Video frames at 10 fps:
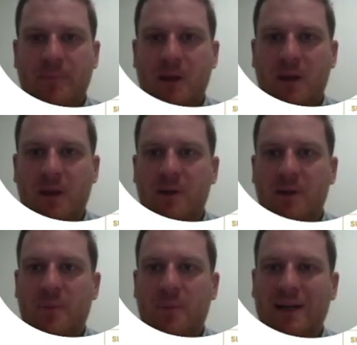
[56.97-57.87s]
and I'm going to
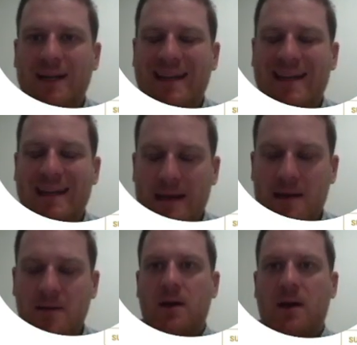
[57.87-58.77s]
bring
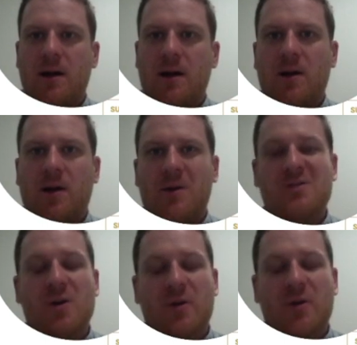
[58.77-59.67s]
in a guy who's
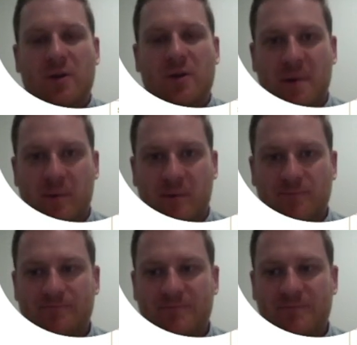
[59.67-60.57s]
not on the bubble.
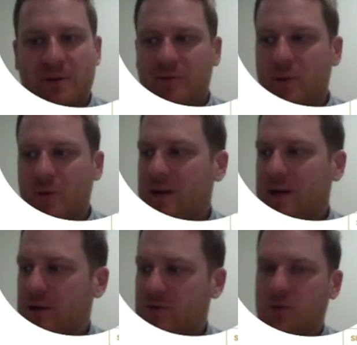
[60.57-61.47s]
So we're going to have to wait an
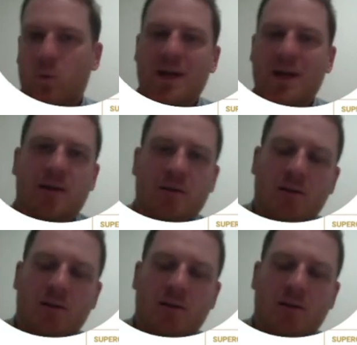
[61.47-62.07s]
extra week